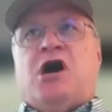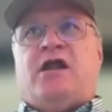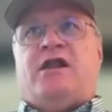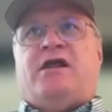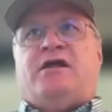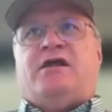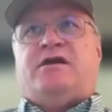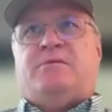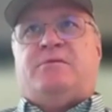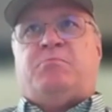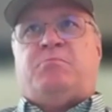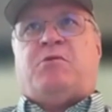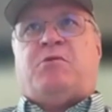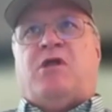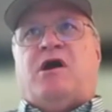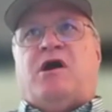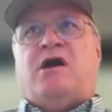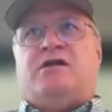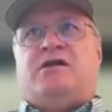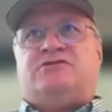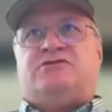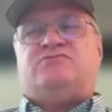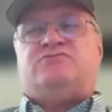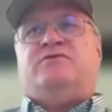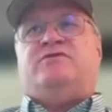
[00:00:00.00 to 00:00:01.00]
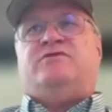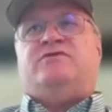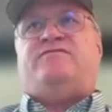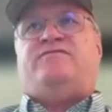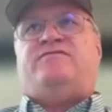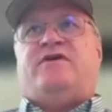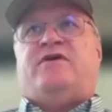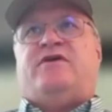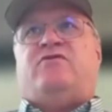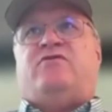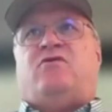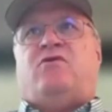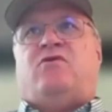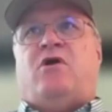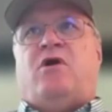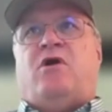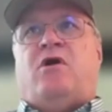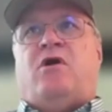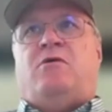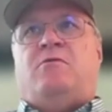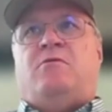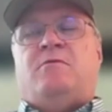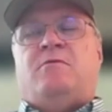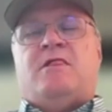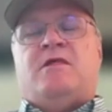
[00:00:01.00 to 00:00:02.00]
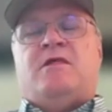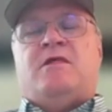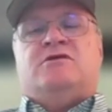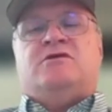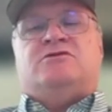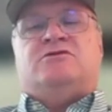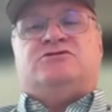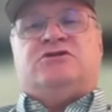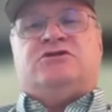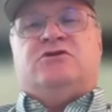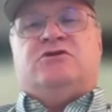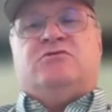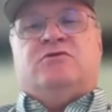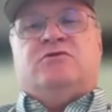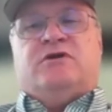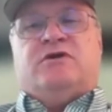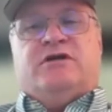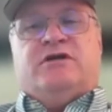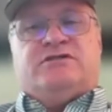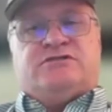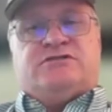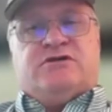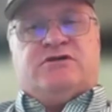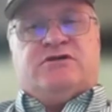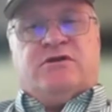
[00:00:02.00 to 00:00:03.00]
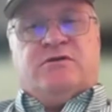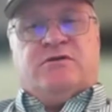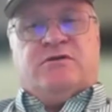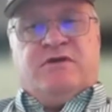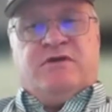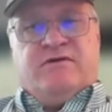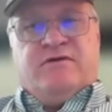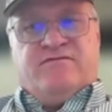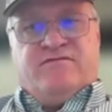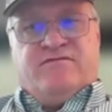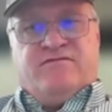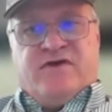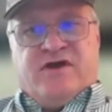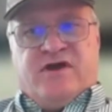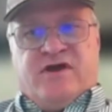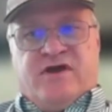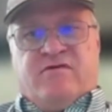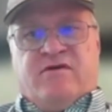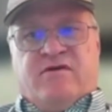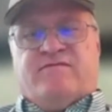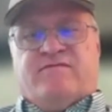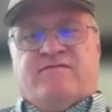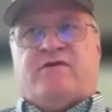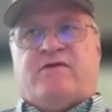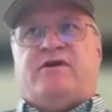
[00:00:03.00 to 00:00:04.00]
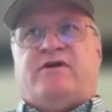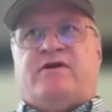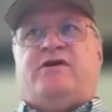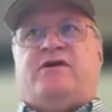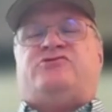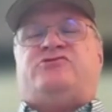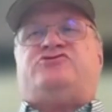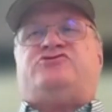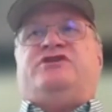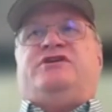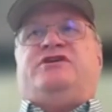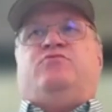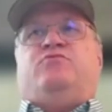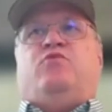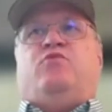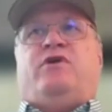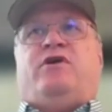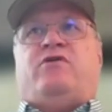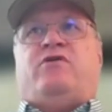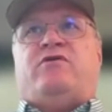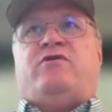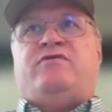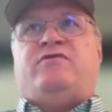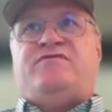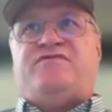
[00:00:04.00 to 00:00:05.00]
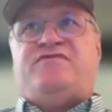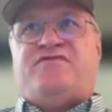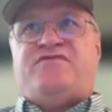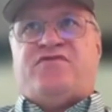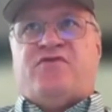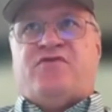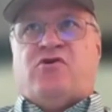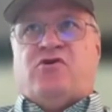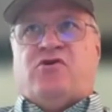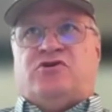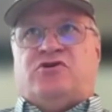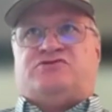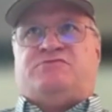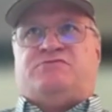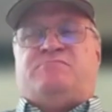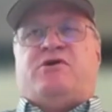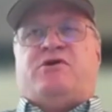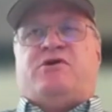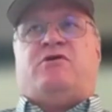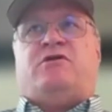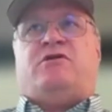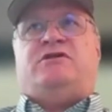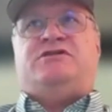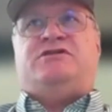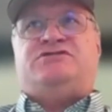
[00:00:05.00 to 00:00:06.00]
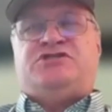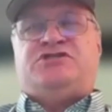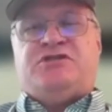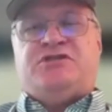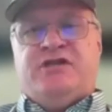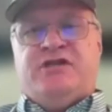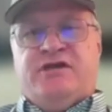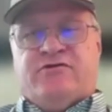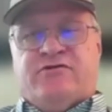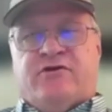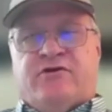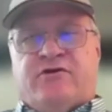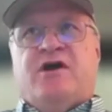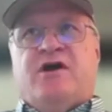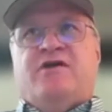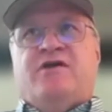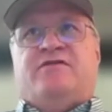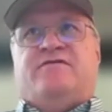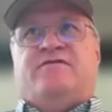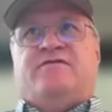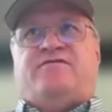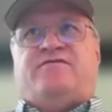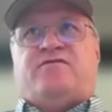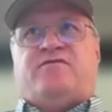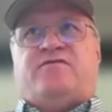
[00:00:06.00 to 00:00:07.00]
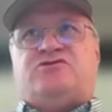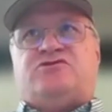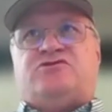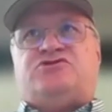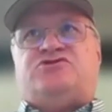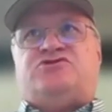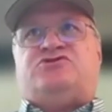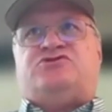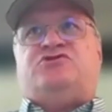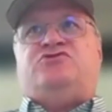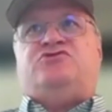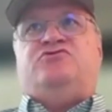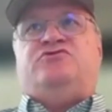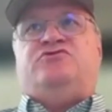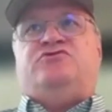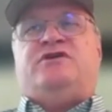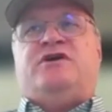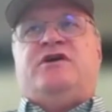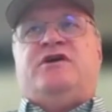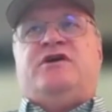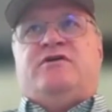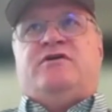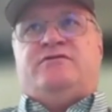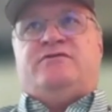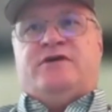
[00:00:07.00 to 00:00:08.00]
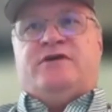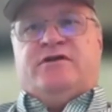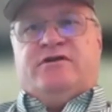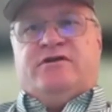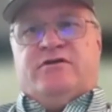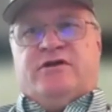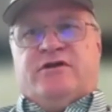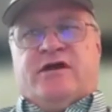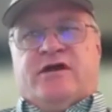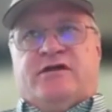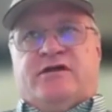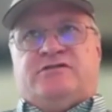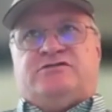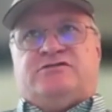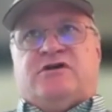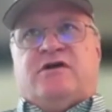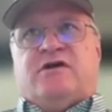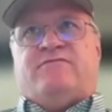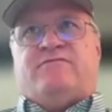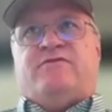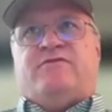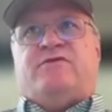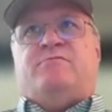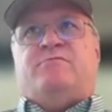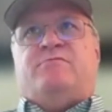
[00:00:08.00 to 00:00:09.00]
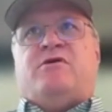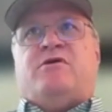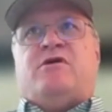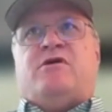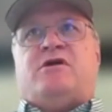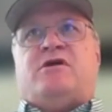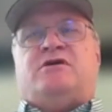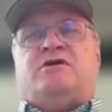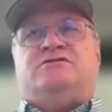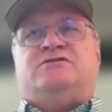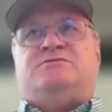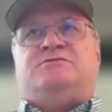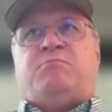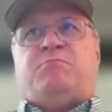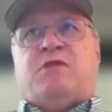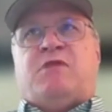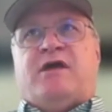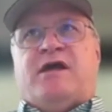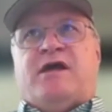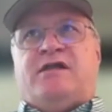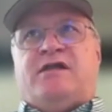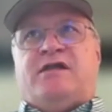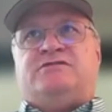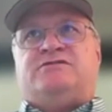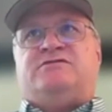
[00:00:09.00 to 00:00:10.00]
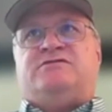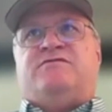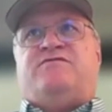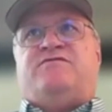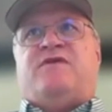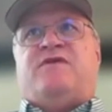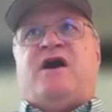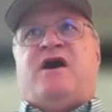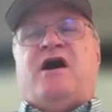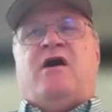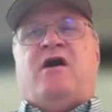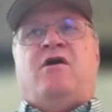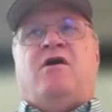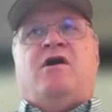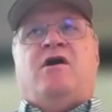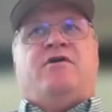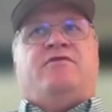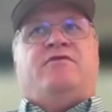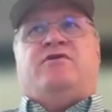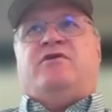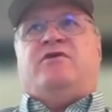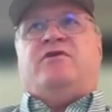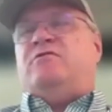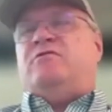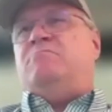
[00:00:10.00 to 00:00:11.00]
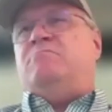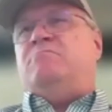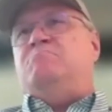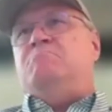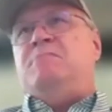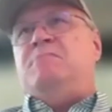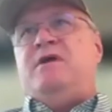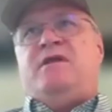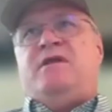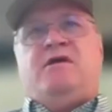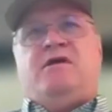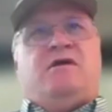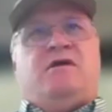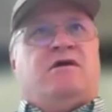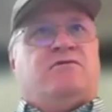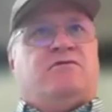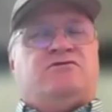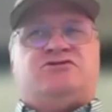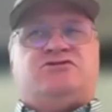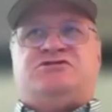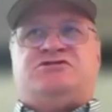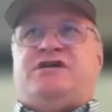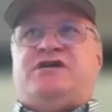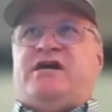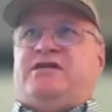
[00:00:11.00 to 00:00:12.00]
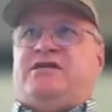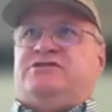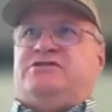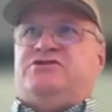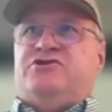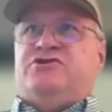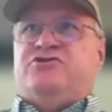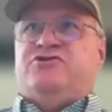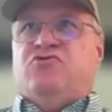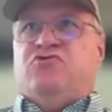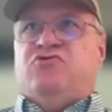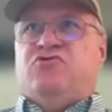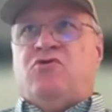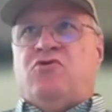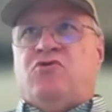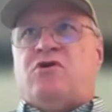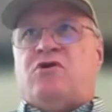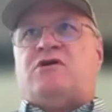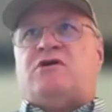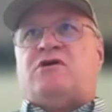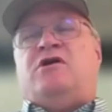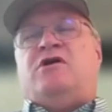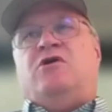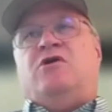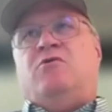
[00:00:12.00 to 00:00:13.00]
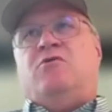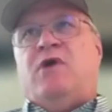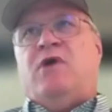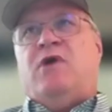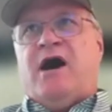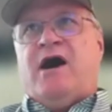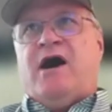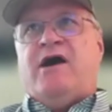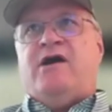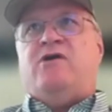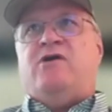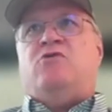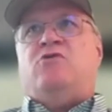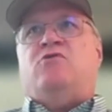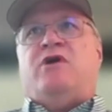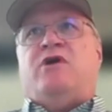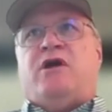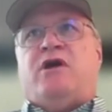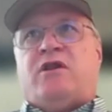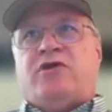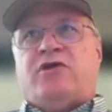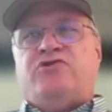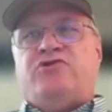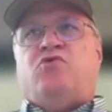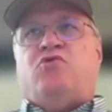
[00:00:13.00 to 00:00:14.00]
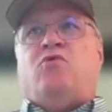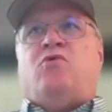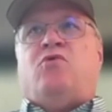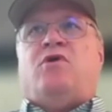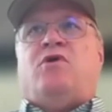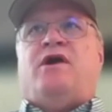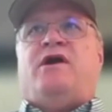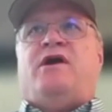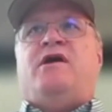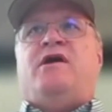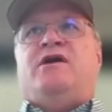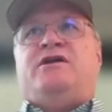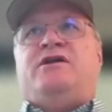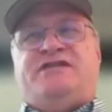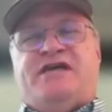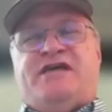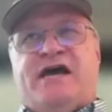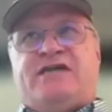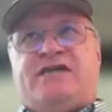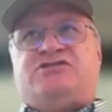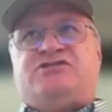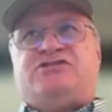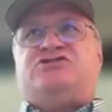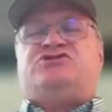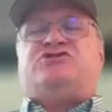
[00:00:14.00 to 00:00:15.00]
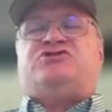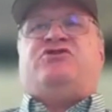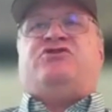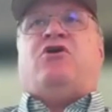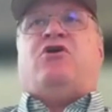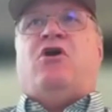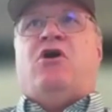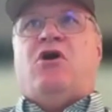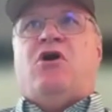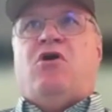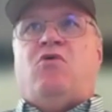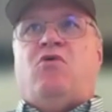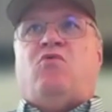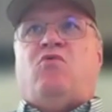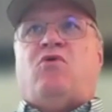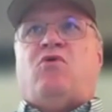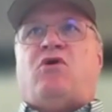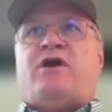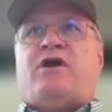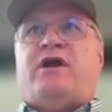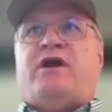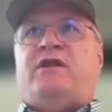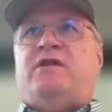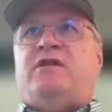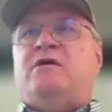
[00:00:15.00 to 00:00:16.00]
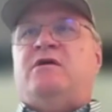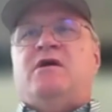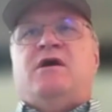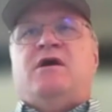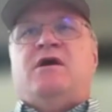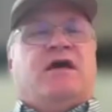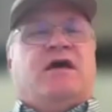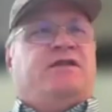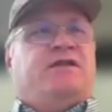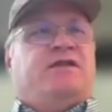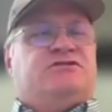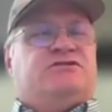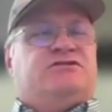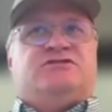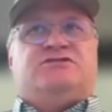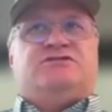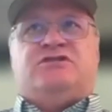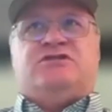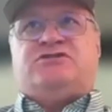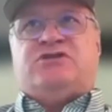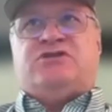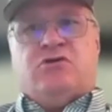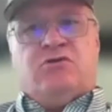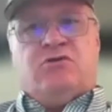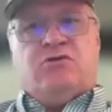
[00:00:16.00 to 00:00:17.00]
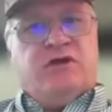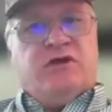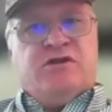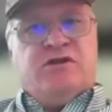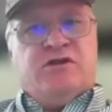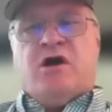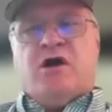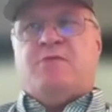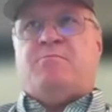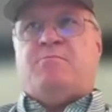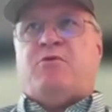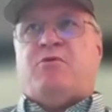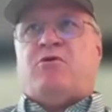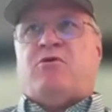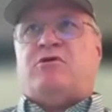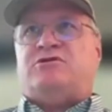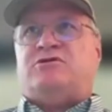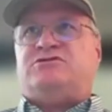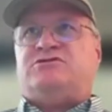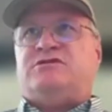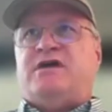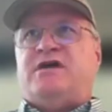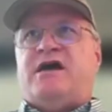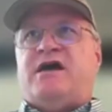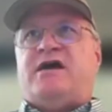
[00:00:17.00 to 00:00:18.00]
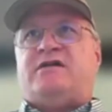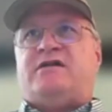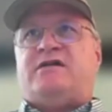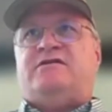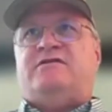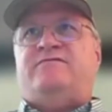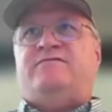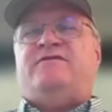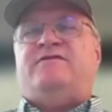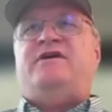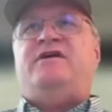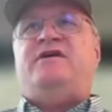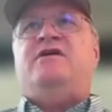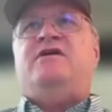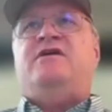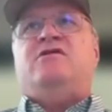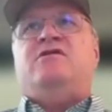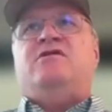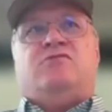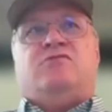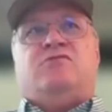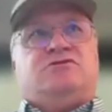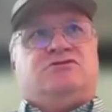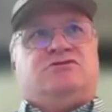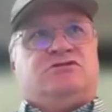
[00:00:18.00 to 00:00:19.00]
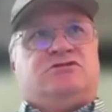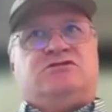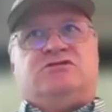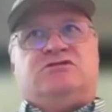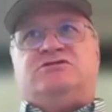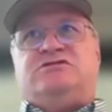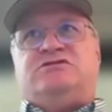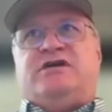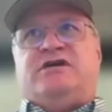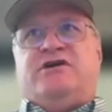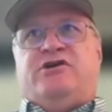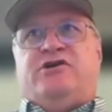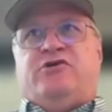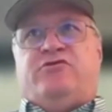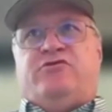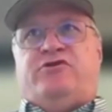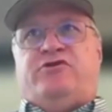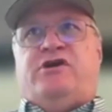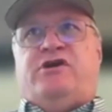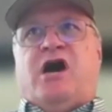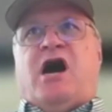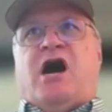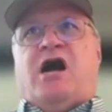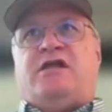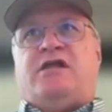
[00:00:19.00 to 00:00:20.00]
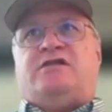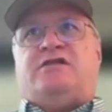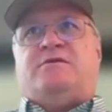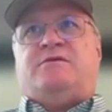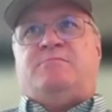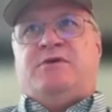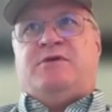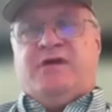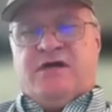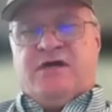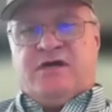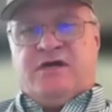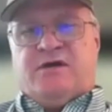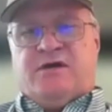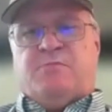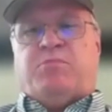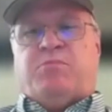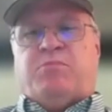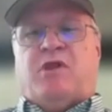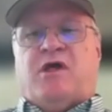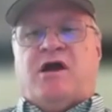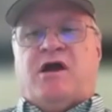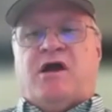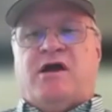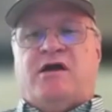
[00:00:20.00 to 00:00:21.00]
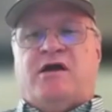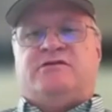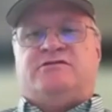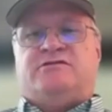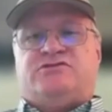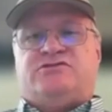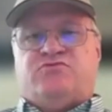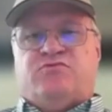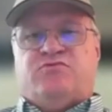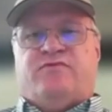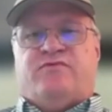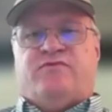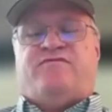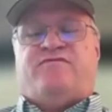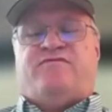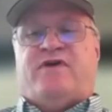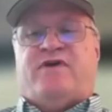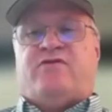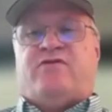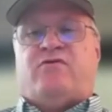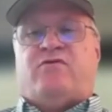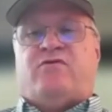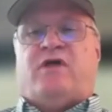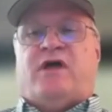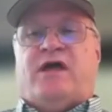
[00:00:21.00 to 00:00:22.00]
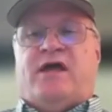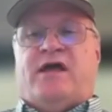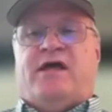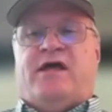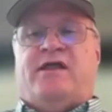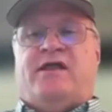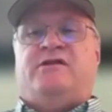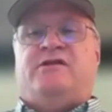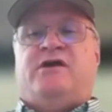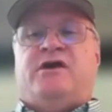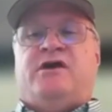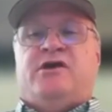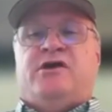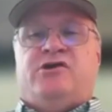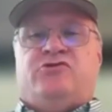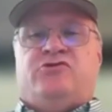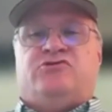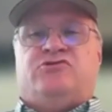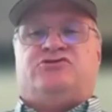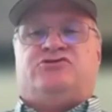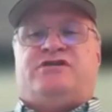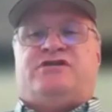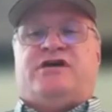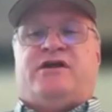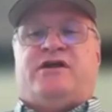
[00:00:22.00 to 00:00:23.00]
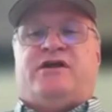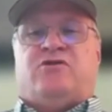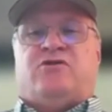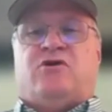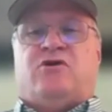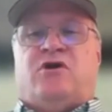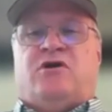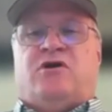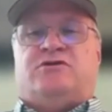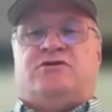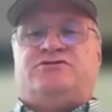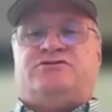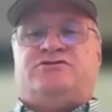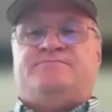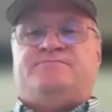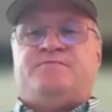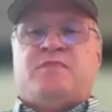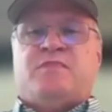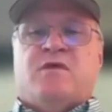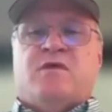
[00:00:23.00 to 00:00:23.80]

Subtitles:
in compliance with the federal law. So it's going to be very, very interesting. We are the first, Maryland is a leader, the first suit that United Sovereign Americans plans to file. There are many other states, New York, Ohio, Illinois, Texas, they're all working, and this is a totally nonpartisan activity. We're just going to say you've got to be in compliance with federal and your state laws.